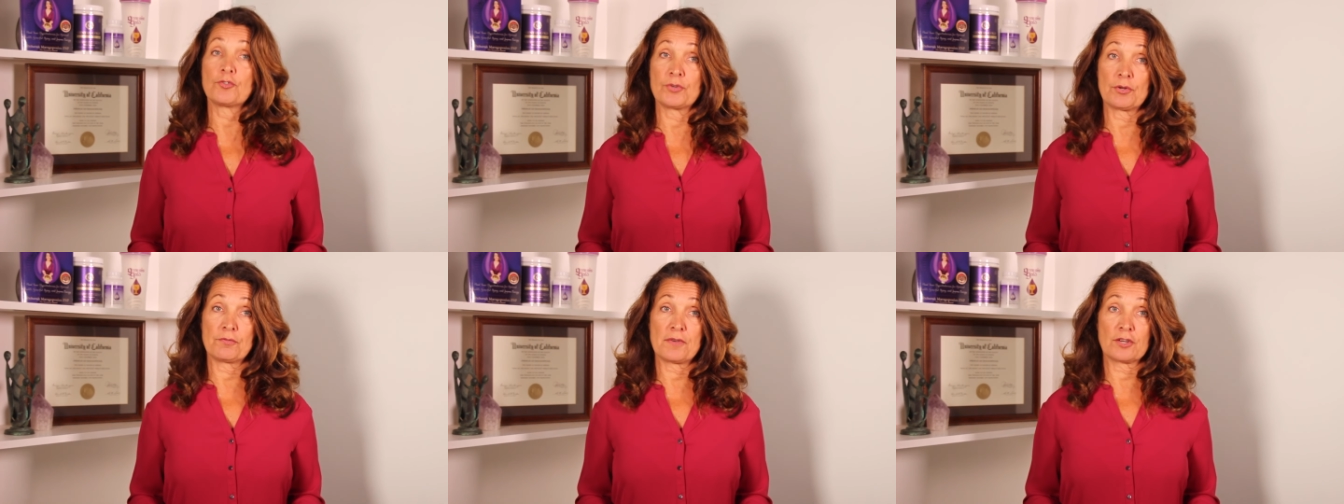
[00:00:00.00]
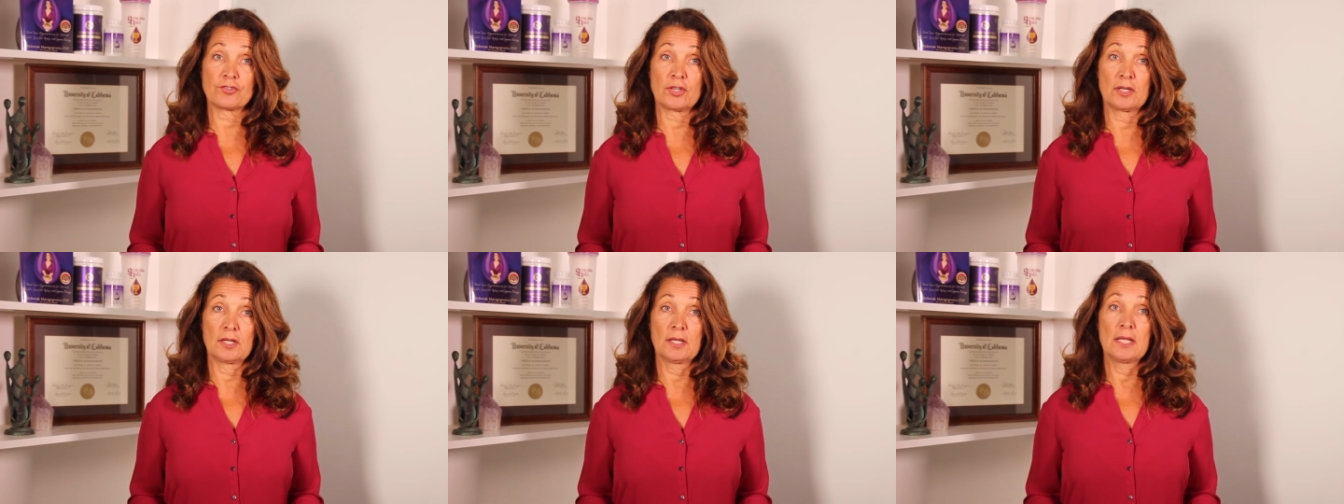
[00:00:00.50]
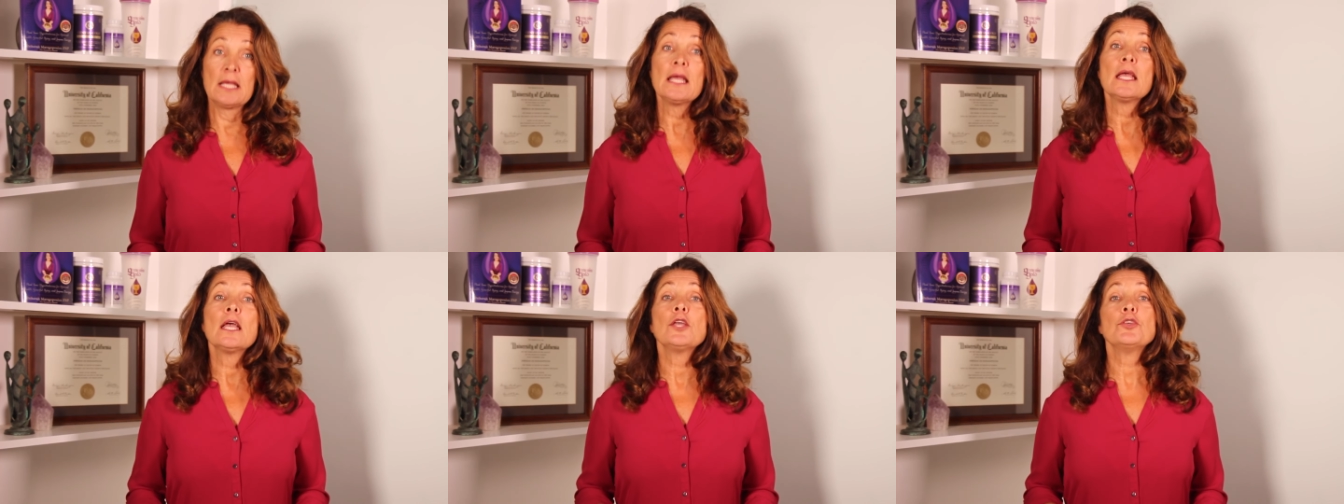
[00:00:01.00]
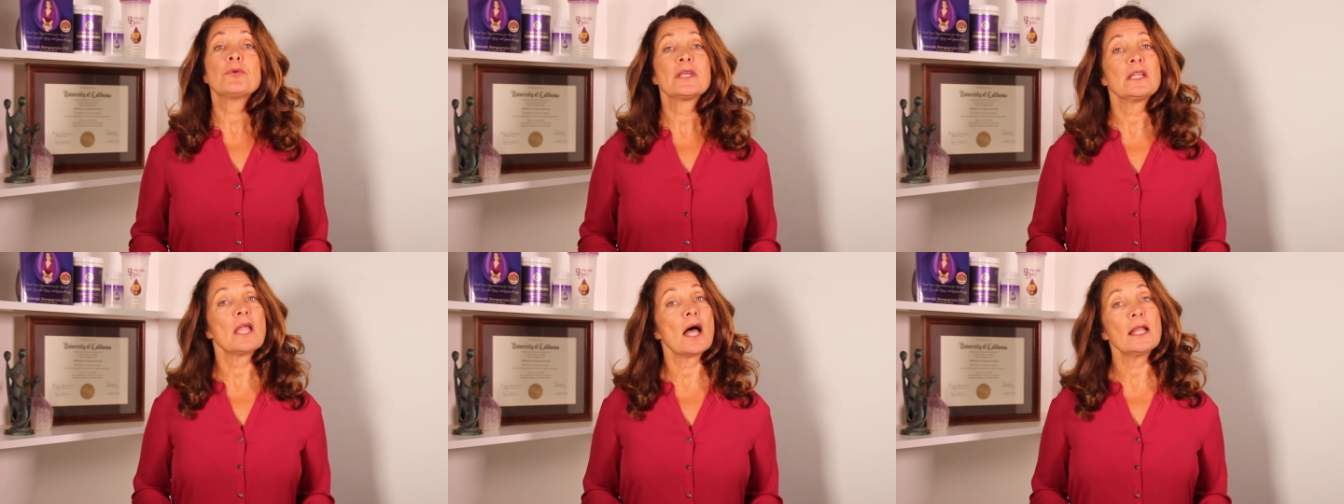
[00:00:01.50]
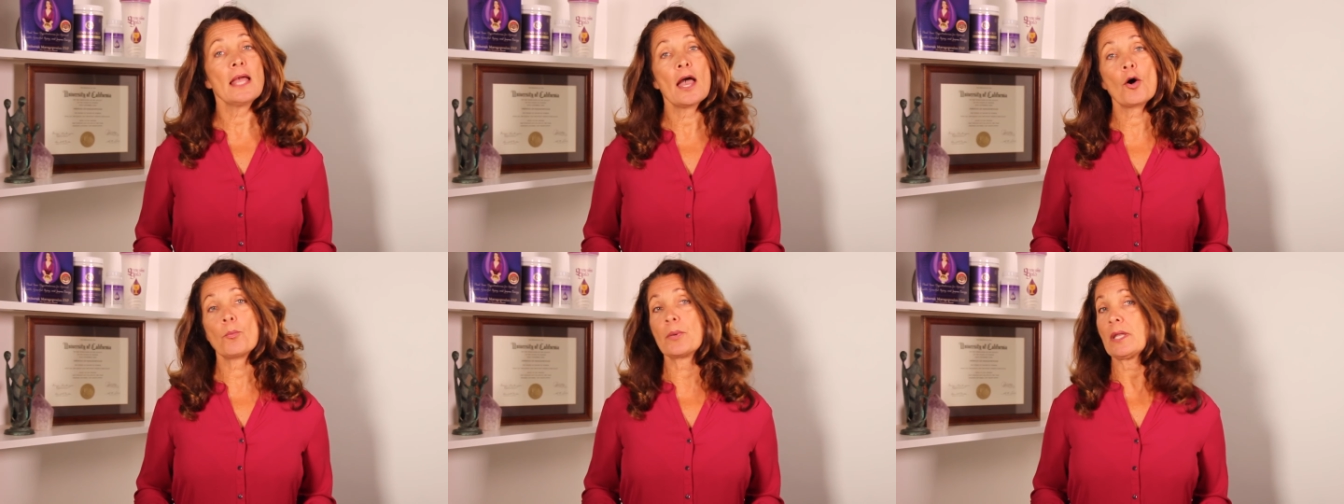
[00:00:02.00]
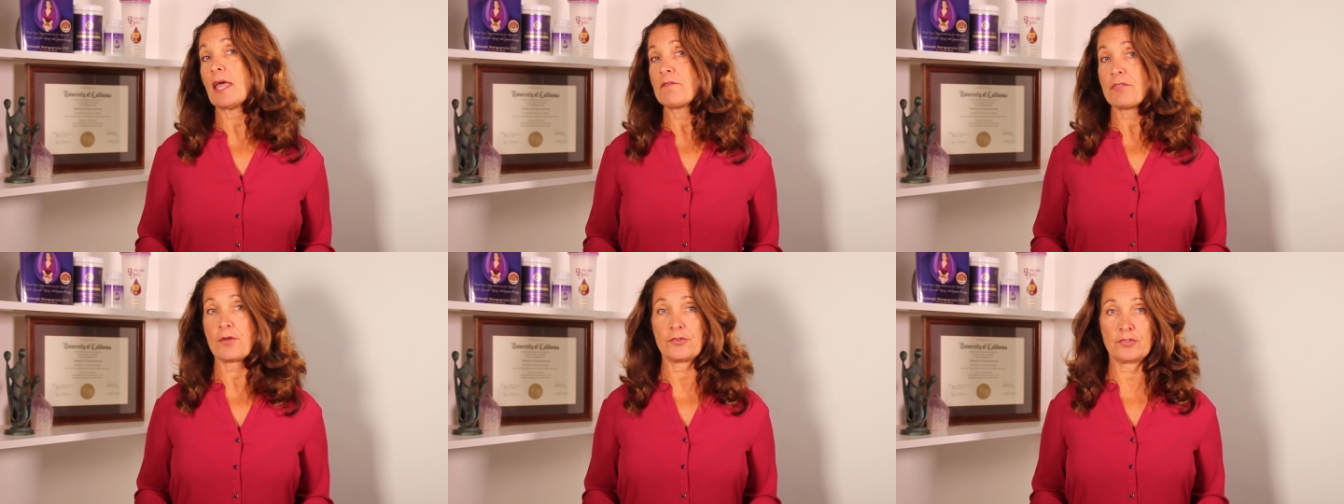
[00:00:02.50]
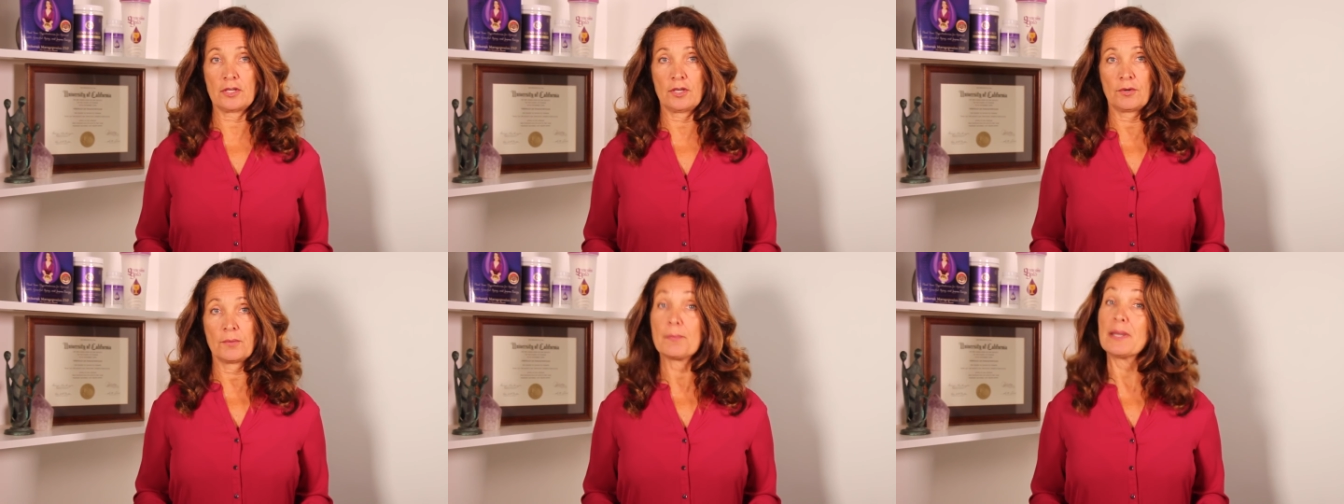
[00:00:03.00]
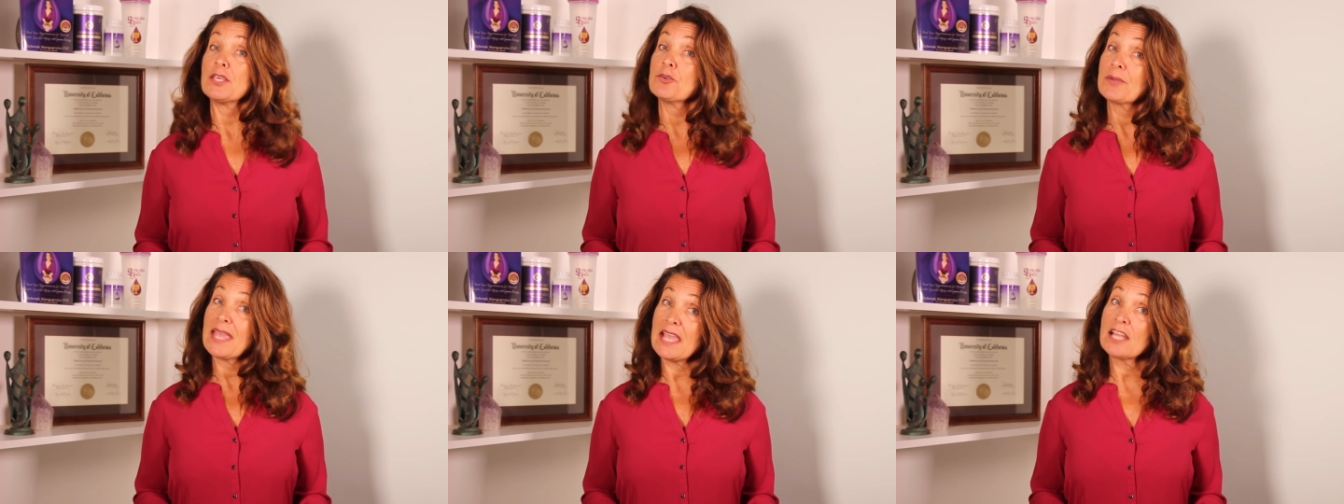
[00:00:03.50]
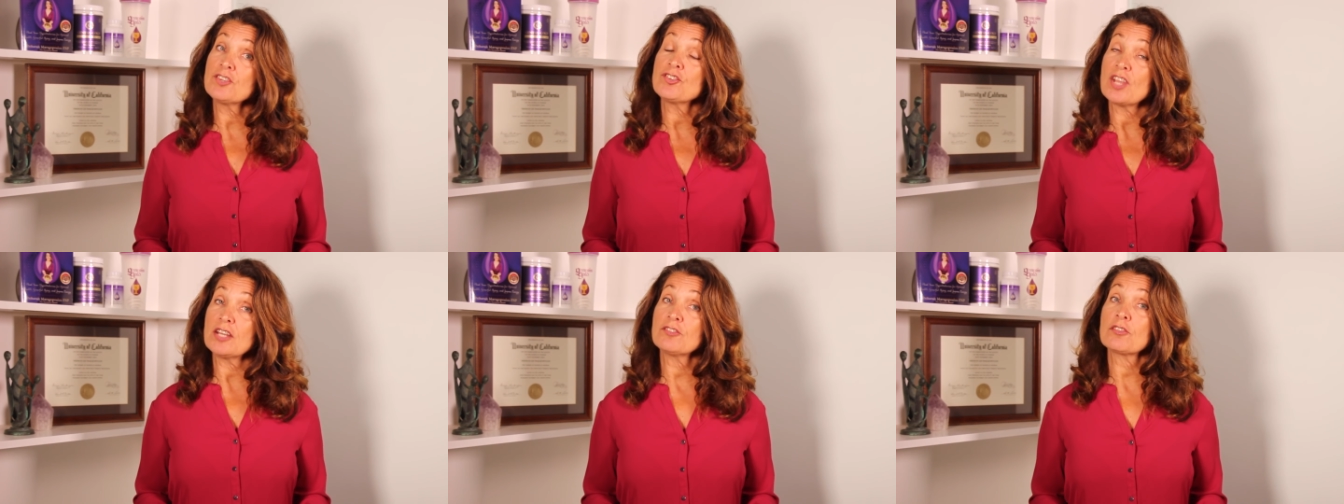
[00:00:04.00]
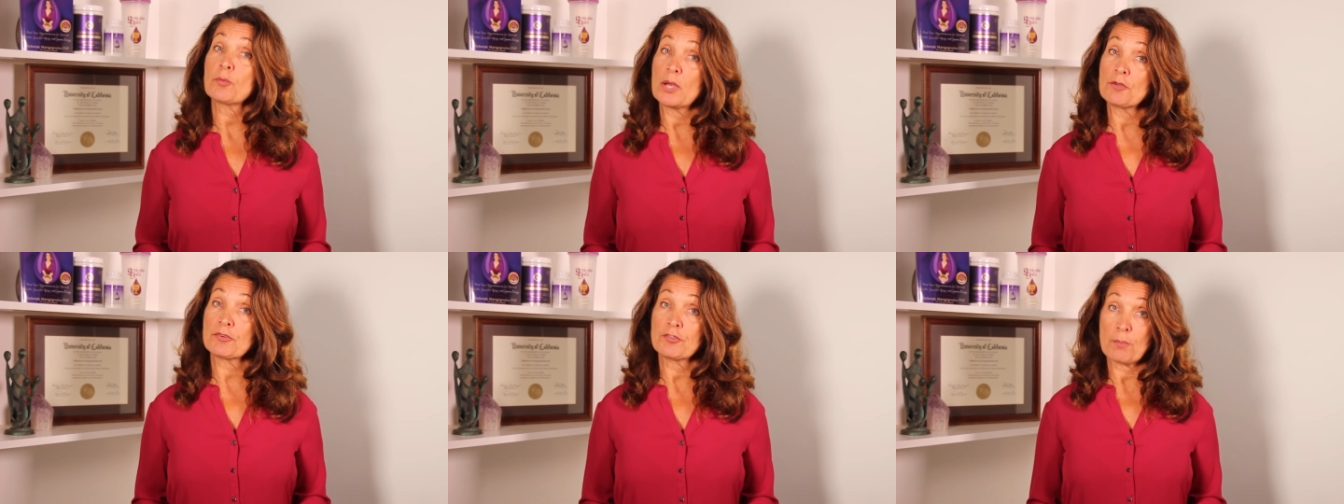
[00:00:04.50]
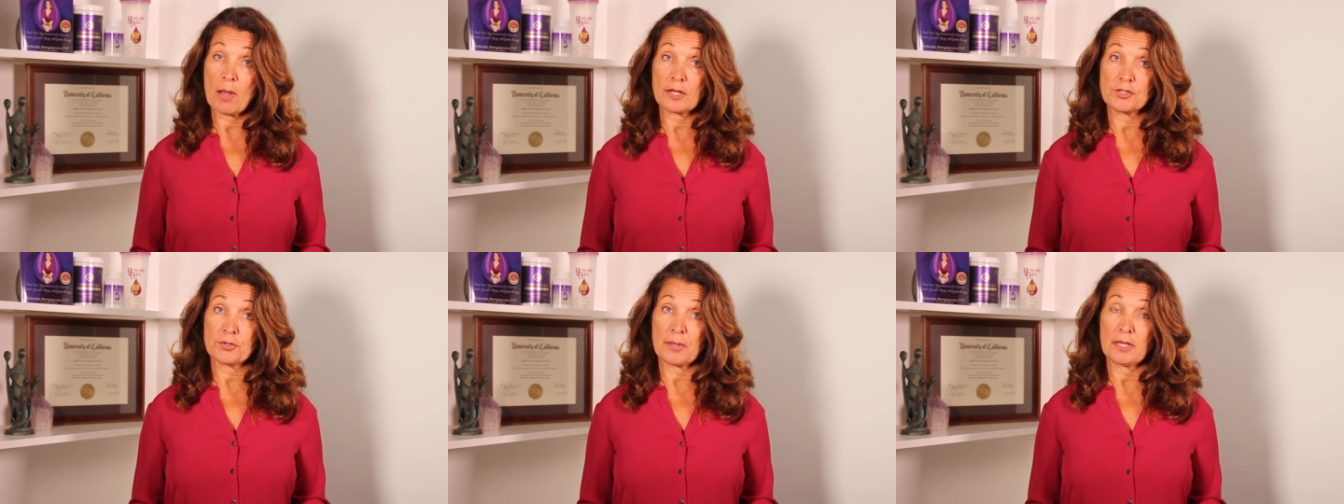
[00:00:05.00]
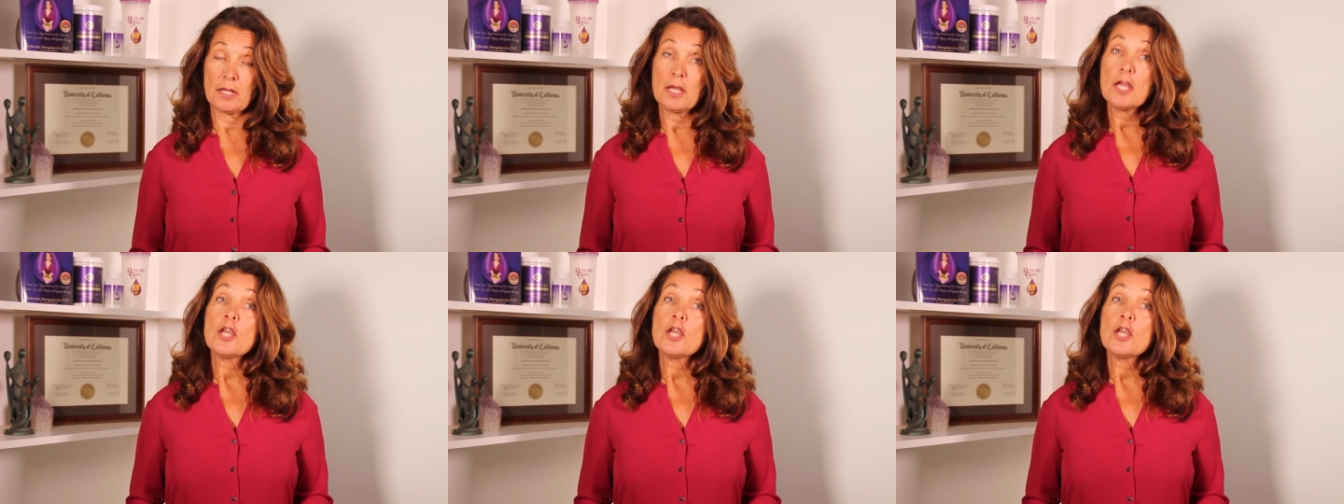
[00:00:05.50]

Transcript: adrenal function. You cannot help what life throws at you, but you can change the way you respond to it.